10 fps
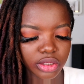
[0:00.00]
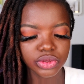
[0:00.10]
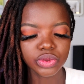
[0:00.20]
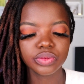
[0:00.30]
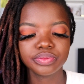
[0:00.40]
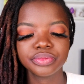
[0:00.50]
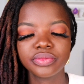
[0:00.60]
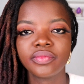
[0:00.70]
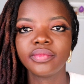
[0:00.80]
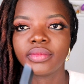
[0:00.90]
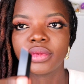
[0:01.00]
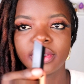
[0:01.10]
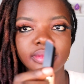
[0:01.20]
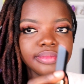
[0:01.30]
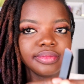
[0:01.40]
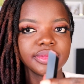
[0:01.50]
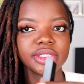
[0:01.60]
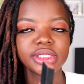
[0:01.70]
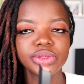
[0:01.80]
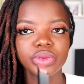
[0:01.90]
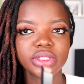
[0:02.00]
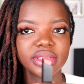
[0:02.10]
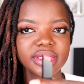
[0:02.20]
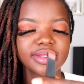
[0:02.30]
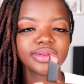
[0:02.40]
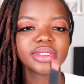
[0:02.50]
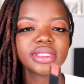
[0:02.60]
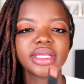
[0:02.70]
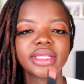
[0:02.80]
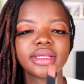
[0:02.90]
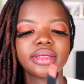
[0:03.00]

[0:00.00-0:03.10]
So this is what this looks like.